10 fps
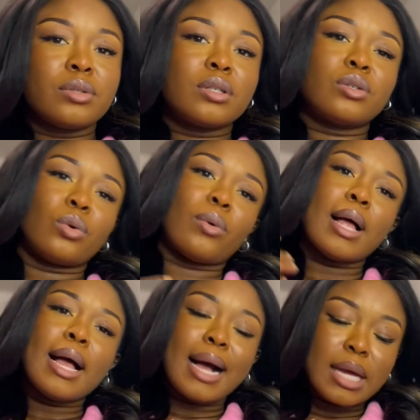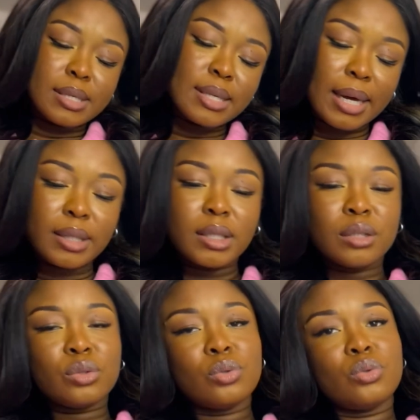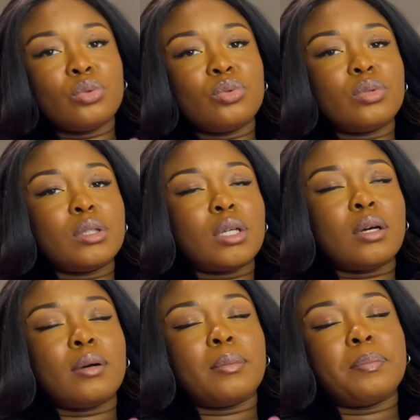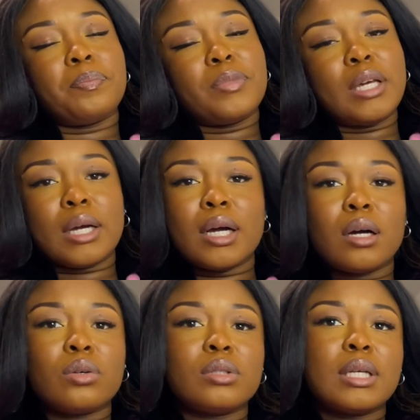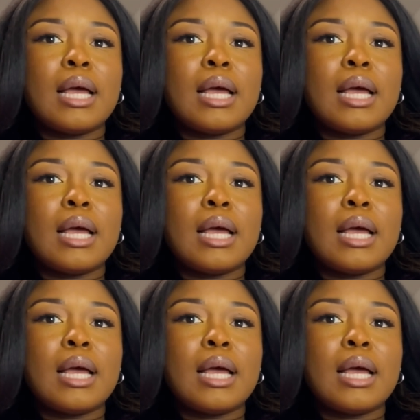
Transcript: So I signed into the account,